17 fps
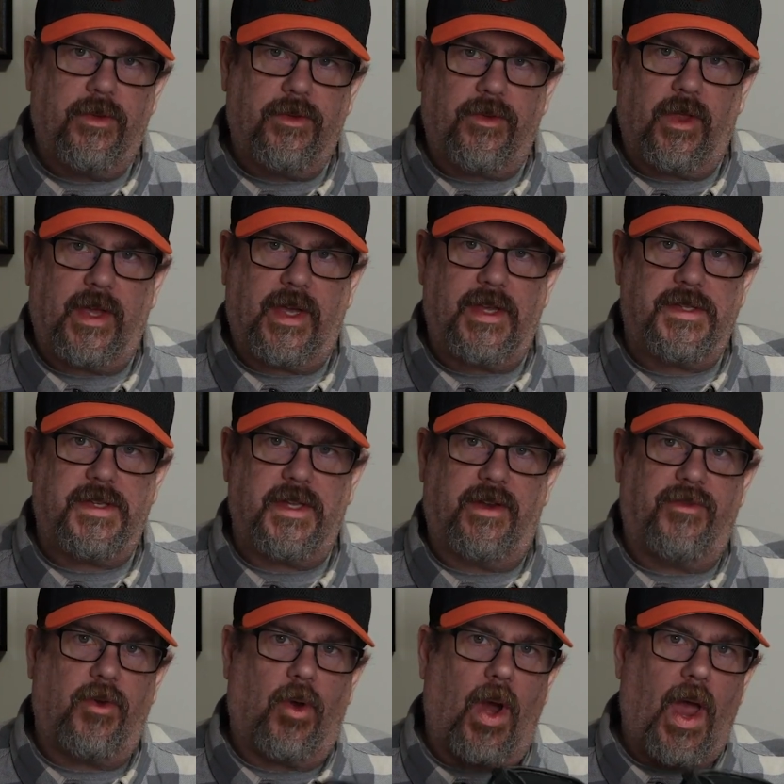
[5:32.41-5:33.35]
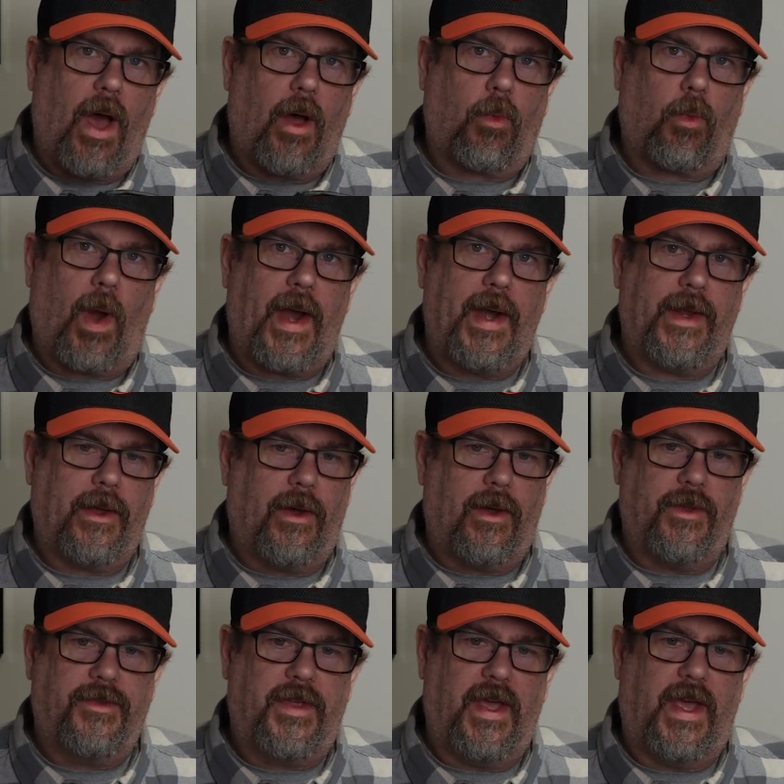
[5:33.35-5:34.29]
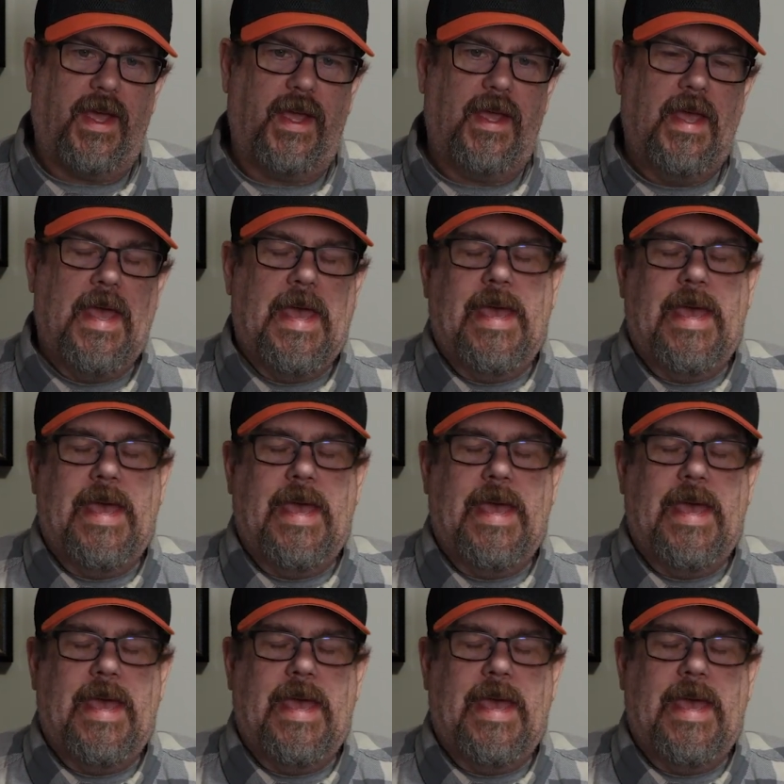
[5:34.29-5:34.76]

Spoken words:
So like I said, if you're out riding all day,